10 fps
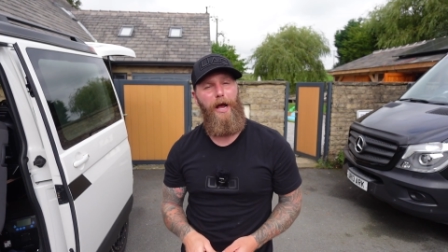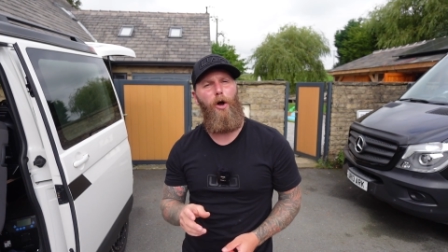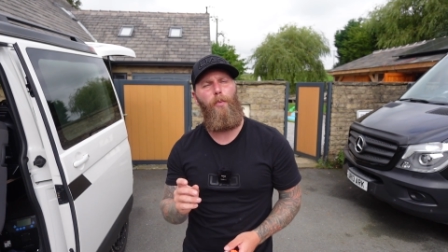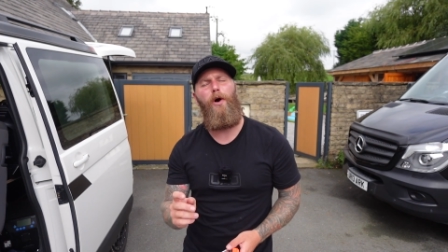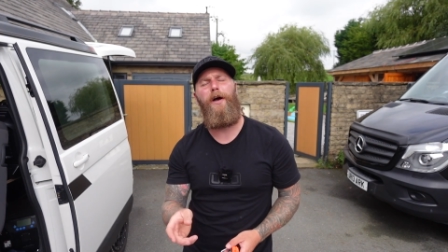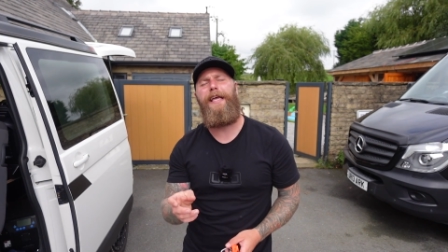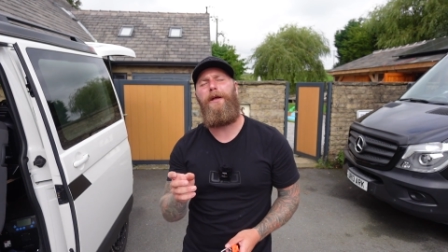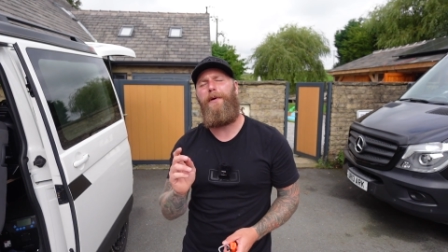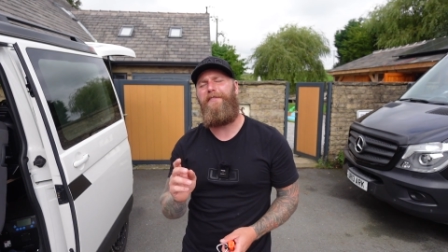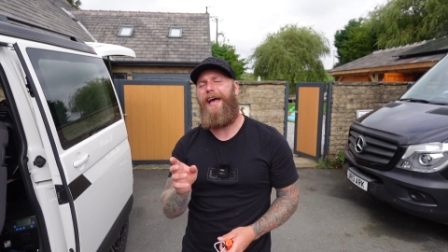I'm
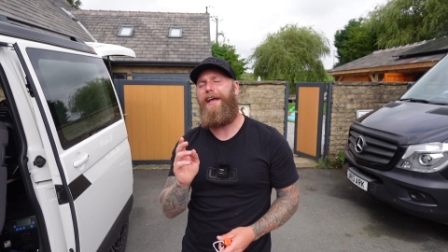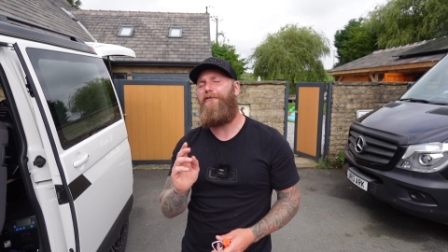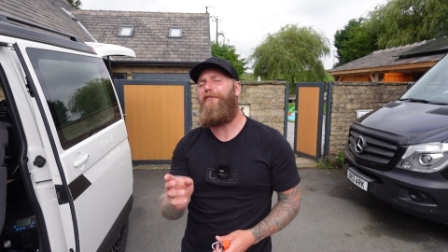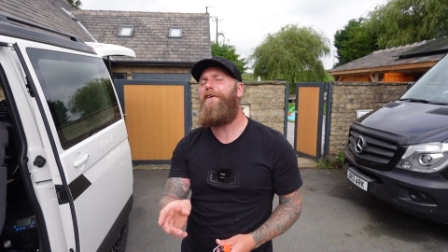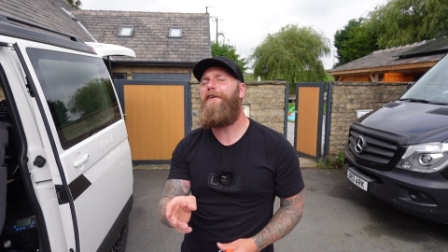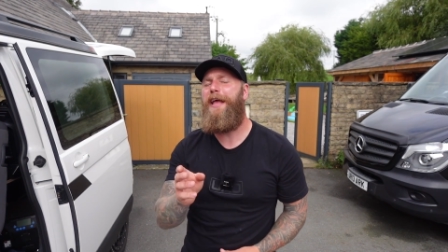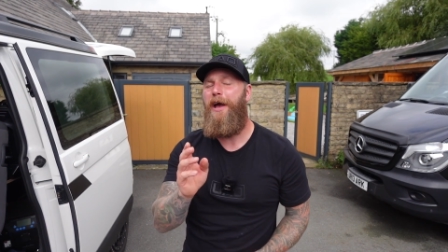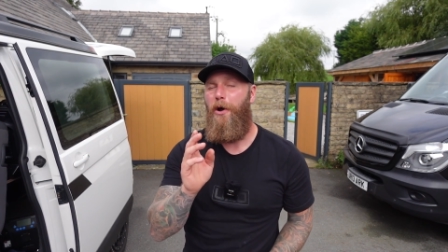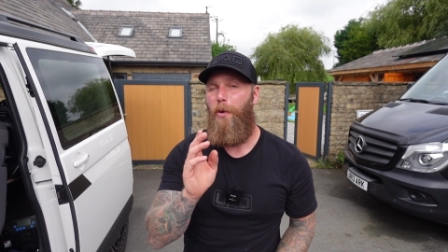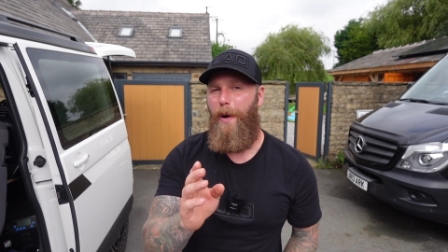working with a very
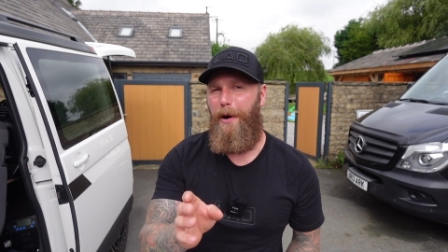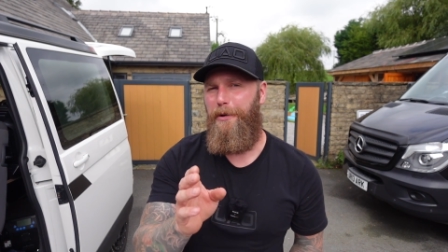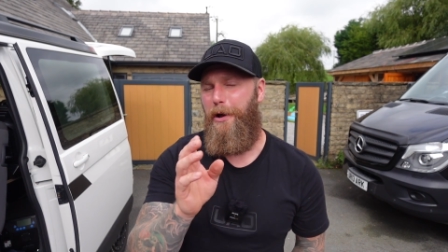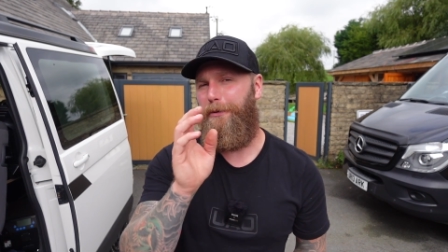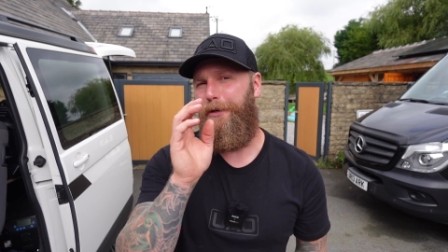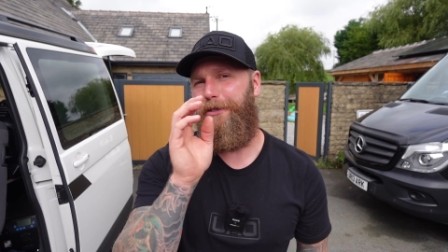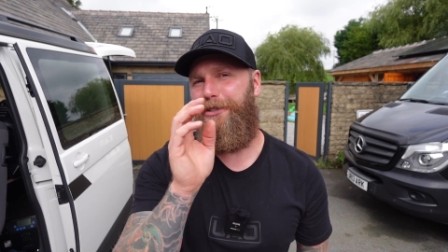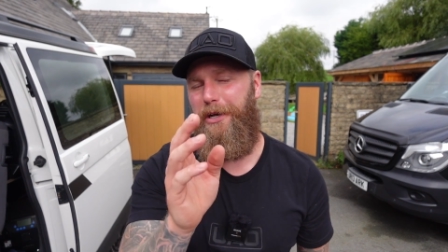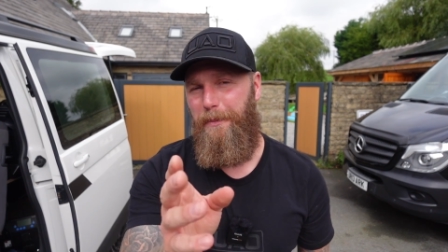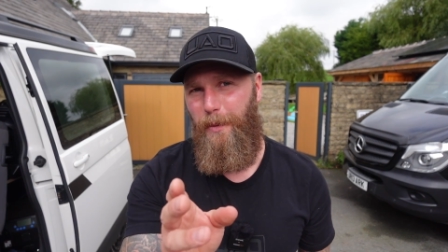well-known
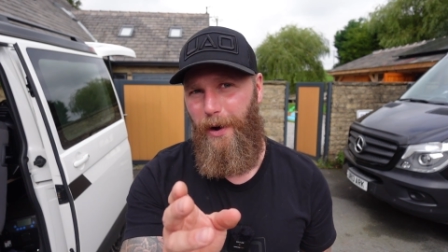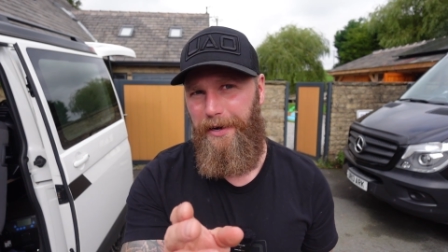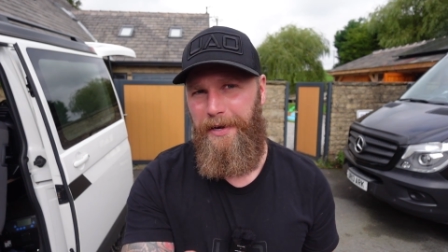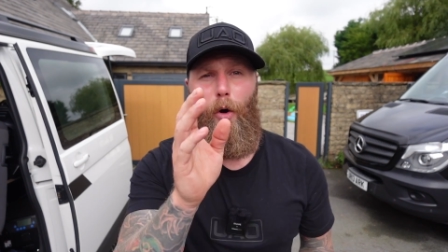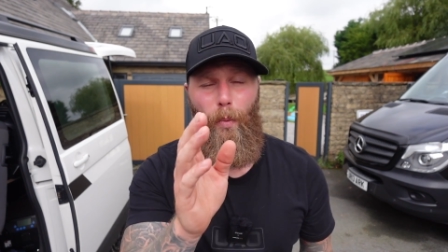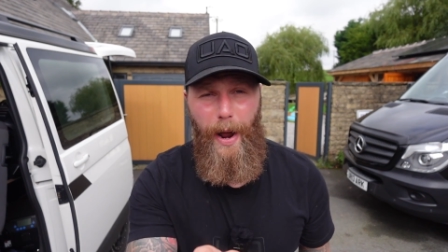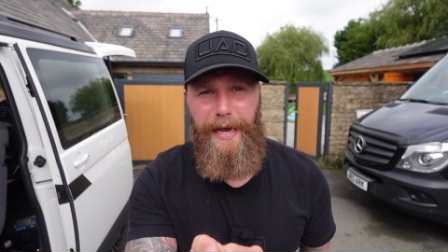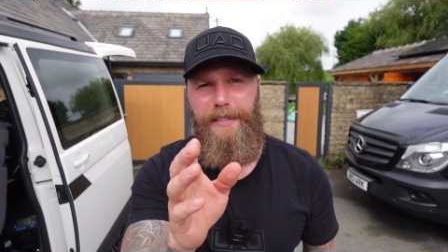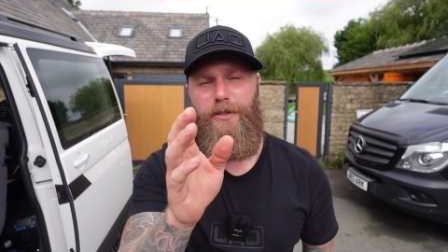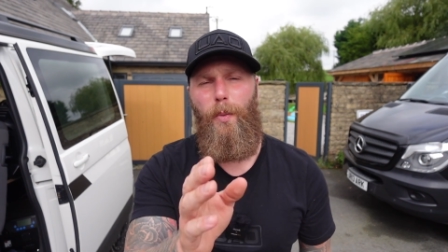someone on
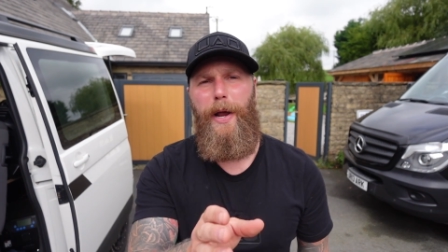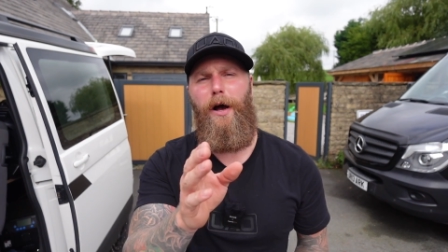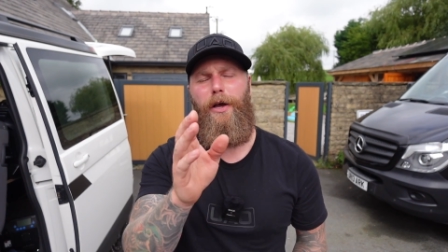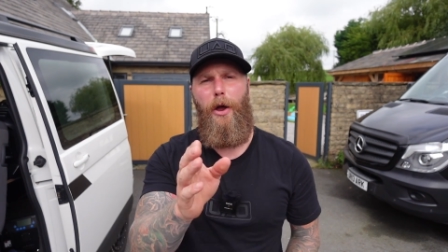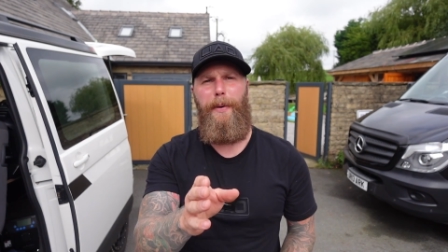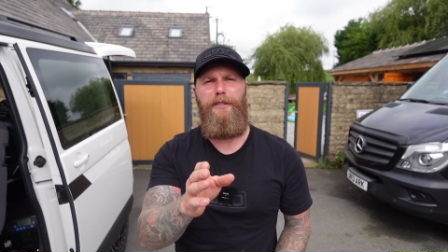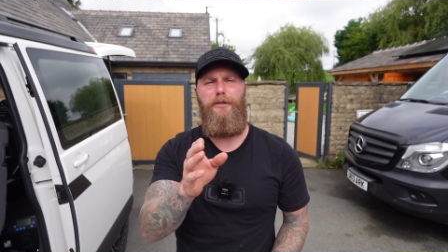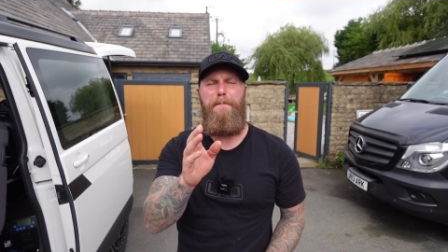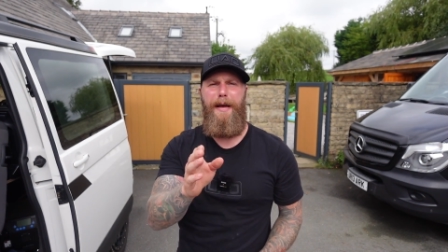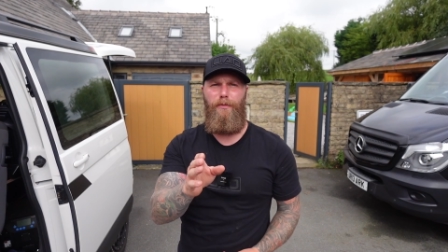ways that we are going
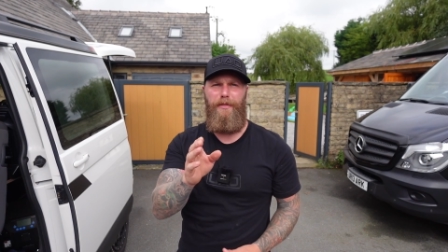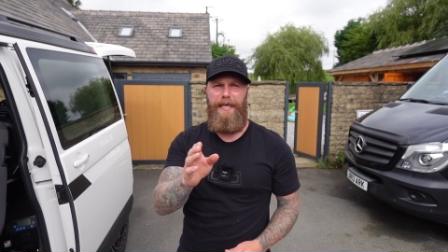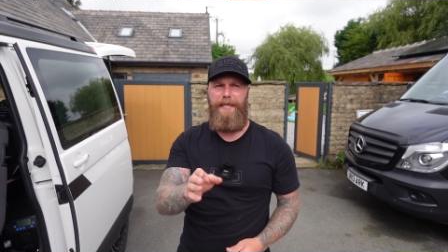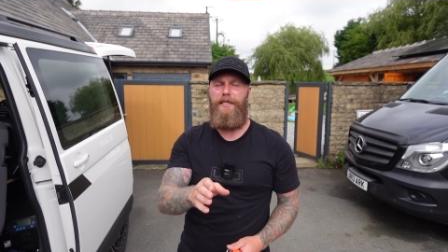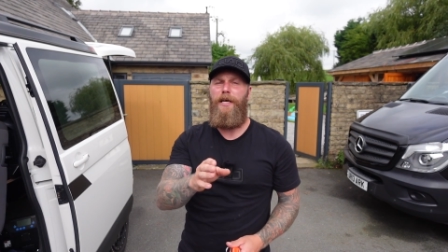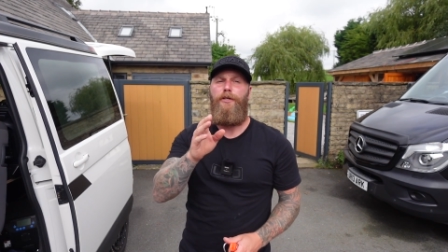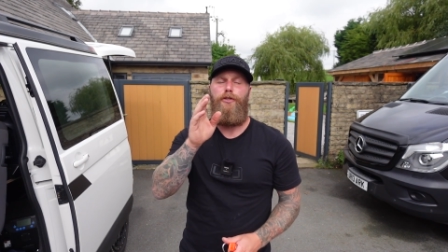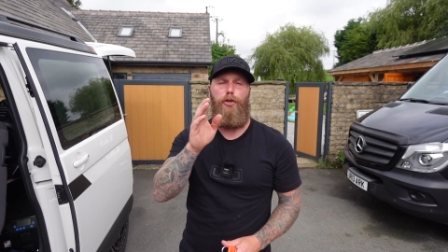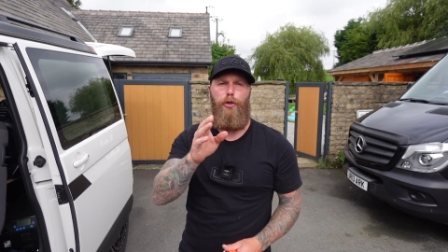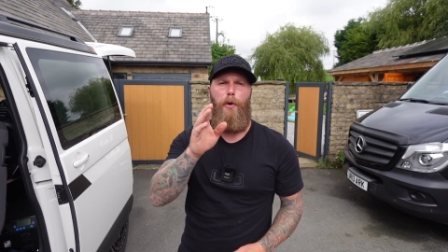to mount these
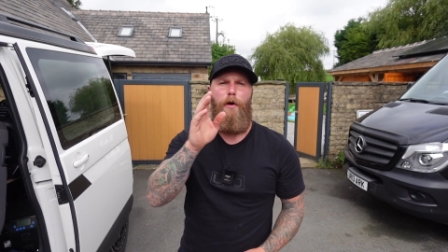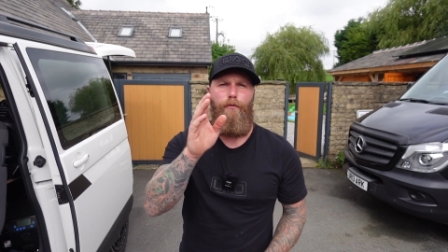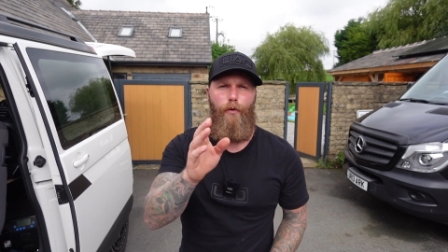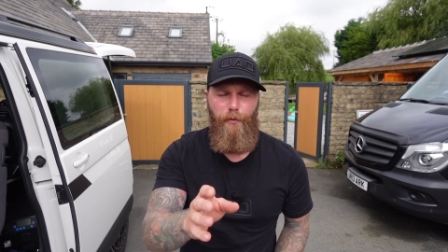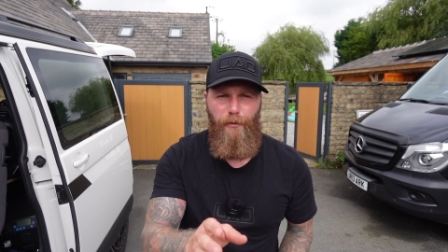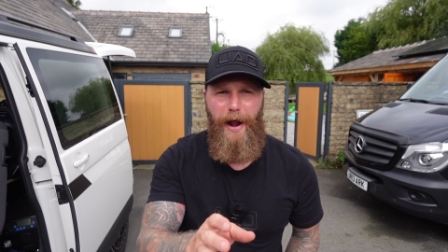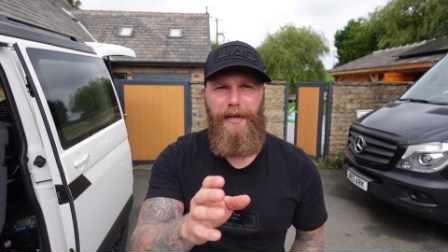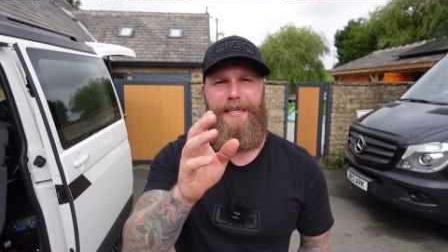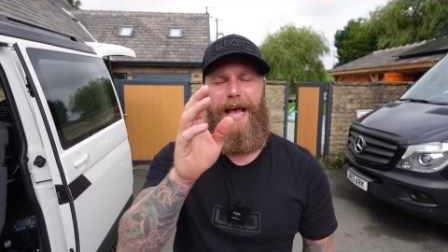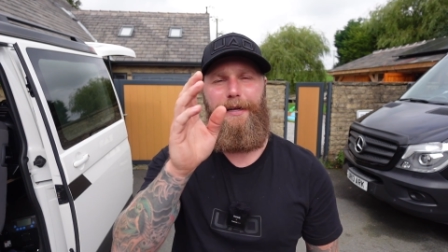to roof
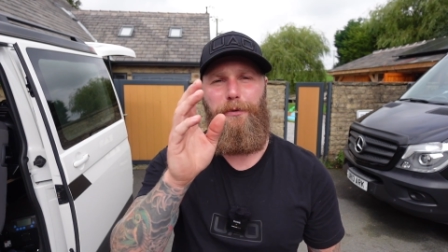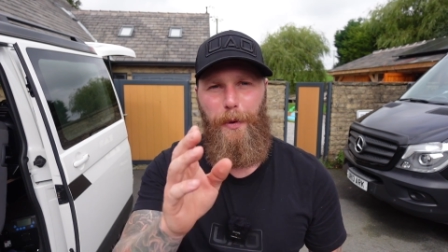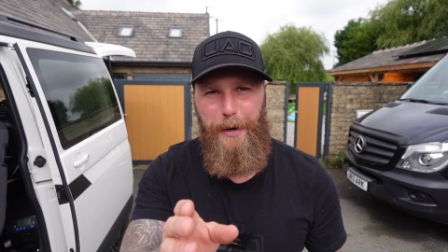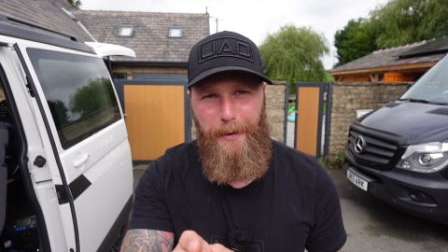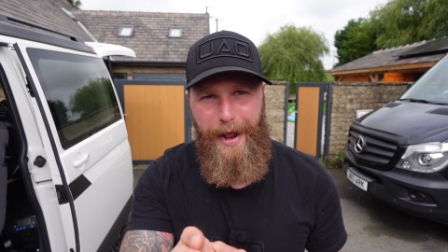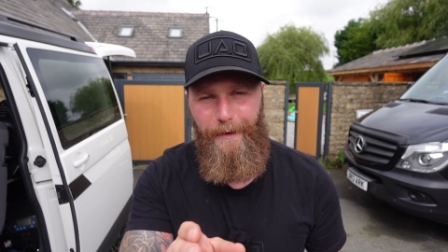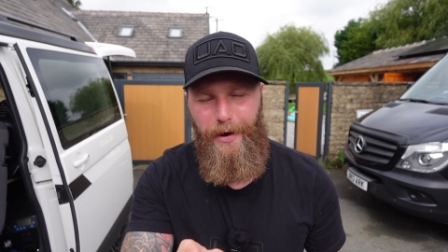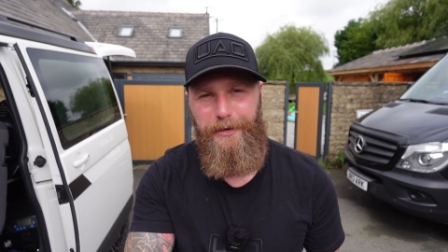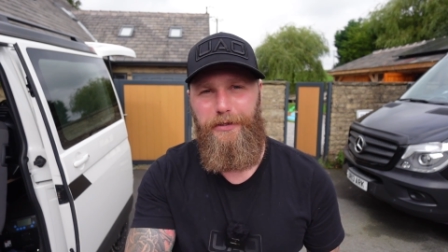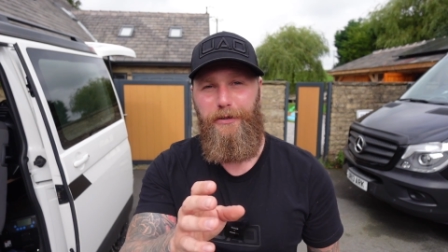racks and wheel
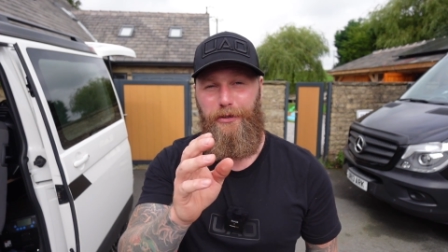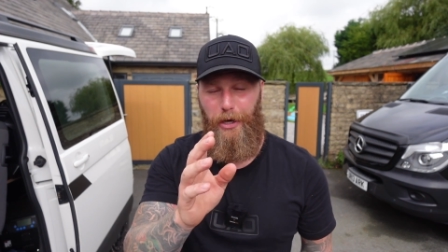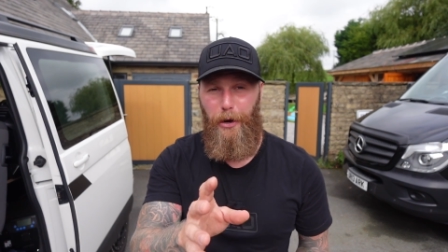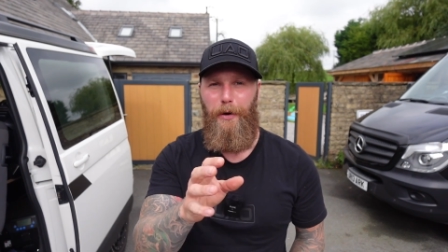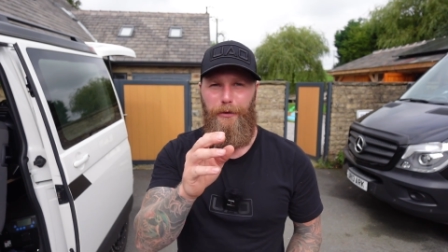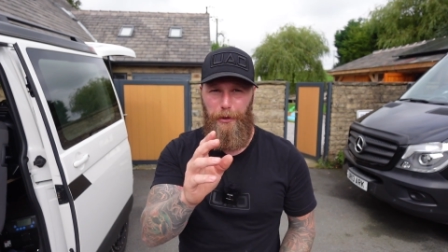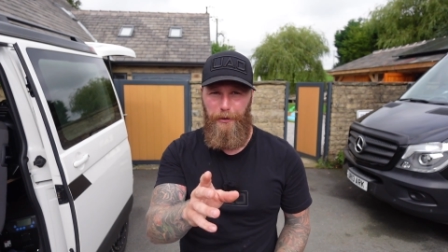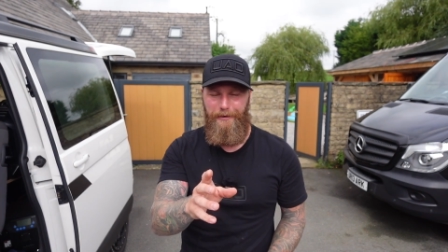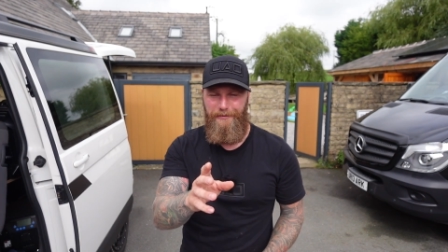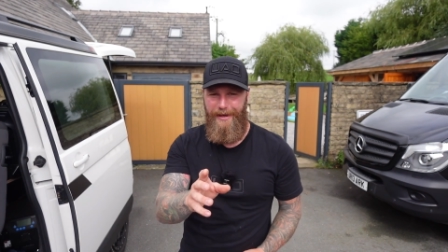carriers. So do
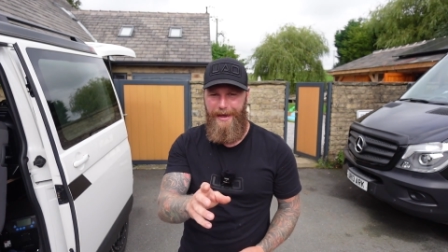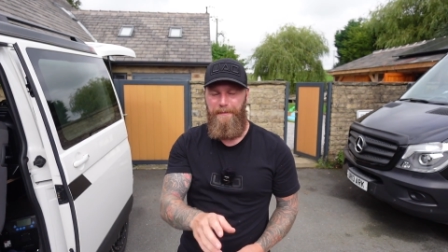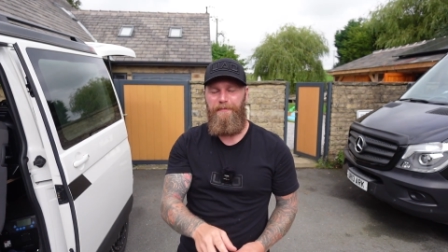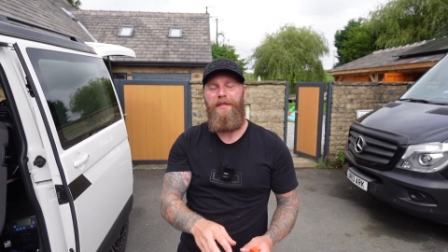not fear,